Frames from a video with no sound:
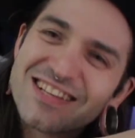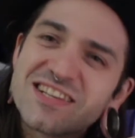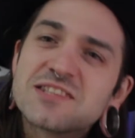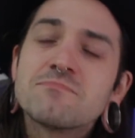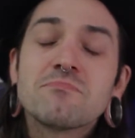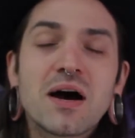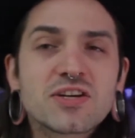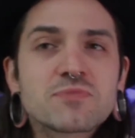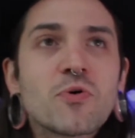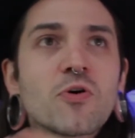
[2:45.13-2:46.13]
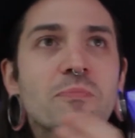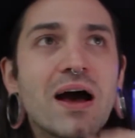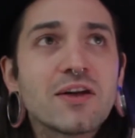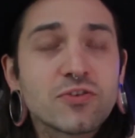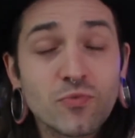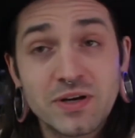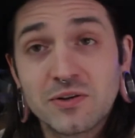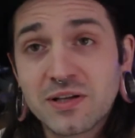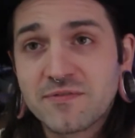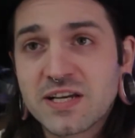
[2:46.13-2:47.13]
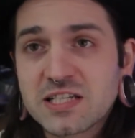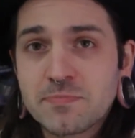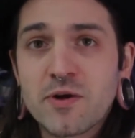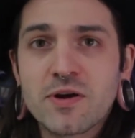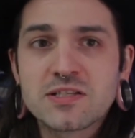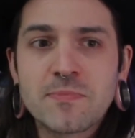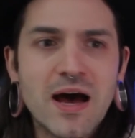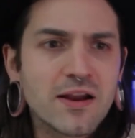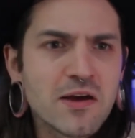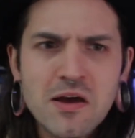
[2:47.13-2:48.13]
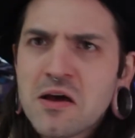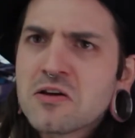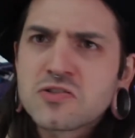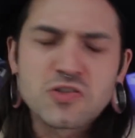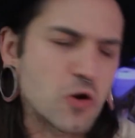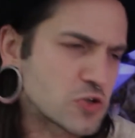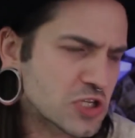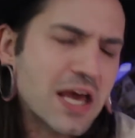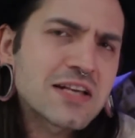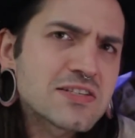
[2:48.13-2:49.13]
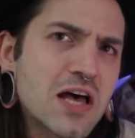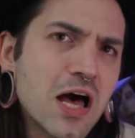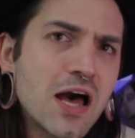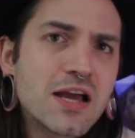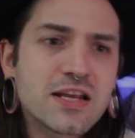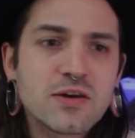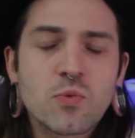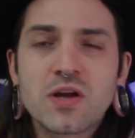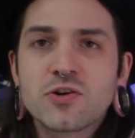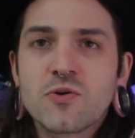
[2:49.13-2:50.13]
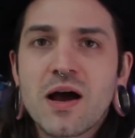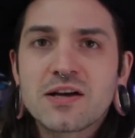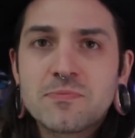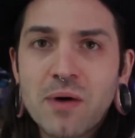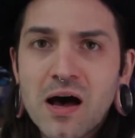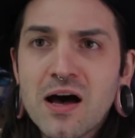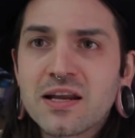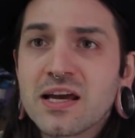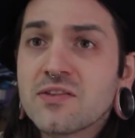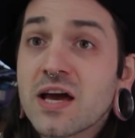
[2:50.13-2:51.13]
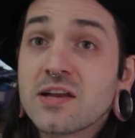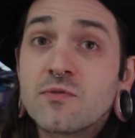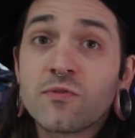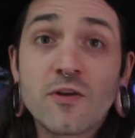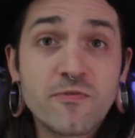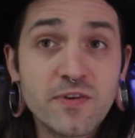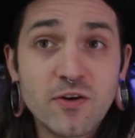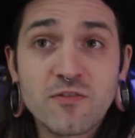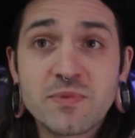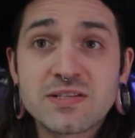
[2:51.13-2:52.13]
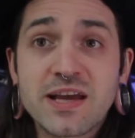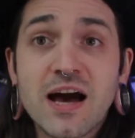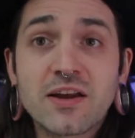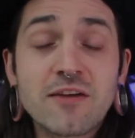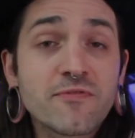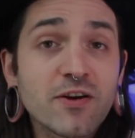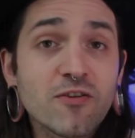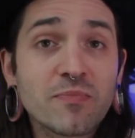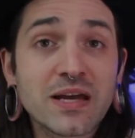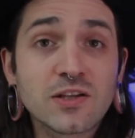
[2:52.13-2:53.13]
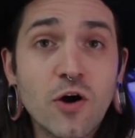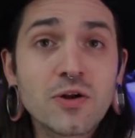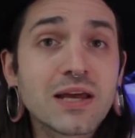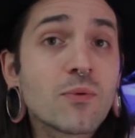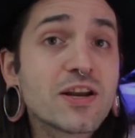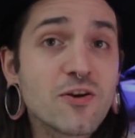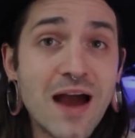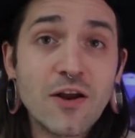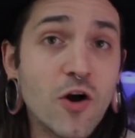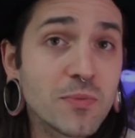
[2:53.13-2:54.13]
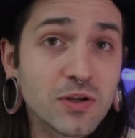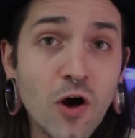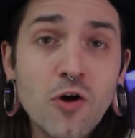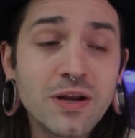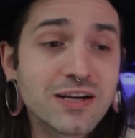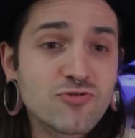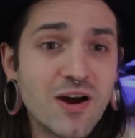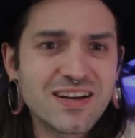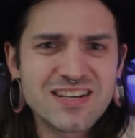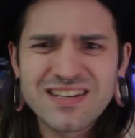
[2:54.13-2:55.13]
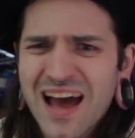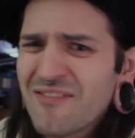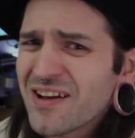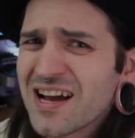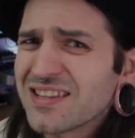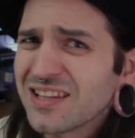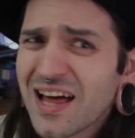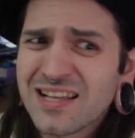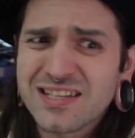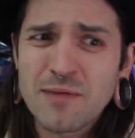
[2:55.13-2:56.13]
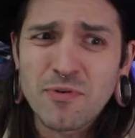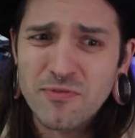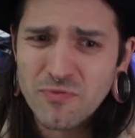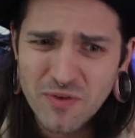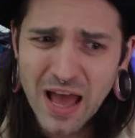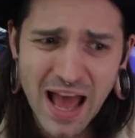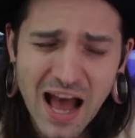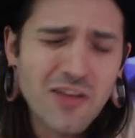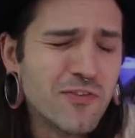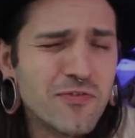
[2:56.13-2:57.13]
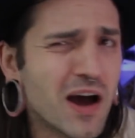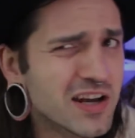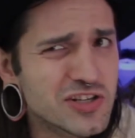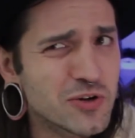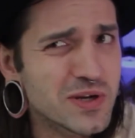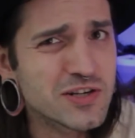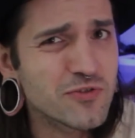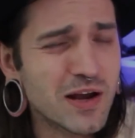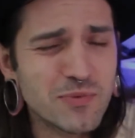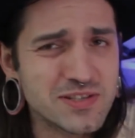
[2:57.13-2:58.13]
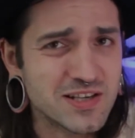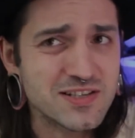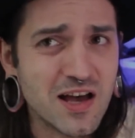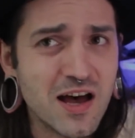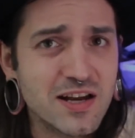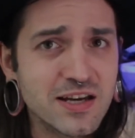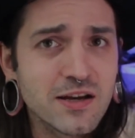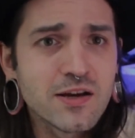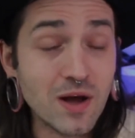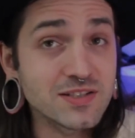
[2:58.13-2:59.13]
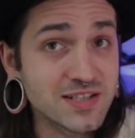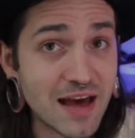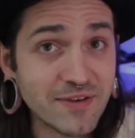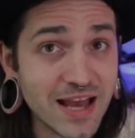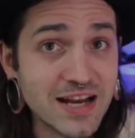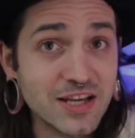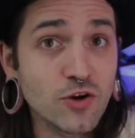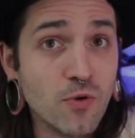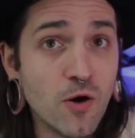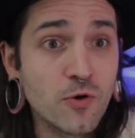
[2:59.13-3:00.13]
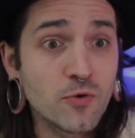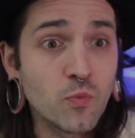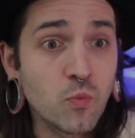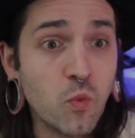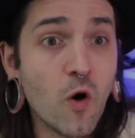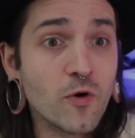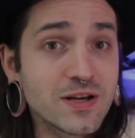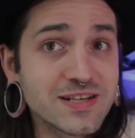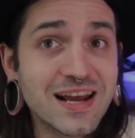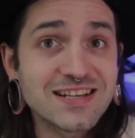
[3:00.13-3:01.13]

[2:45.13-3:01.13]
This is much more about the real lived experience, about social anxiety when you're at a party, and then the fear of missing out and fear of being lonely when you're at home alone and trying to navigate the landscape of how the fuck you integrate with society whilst navigating your own worries and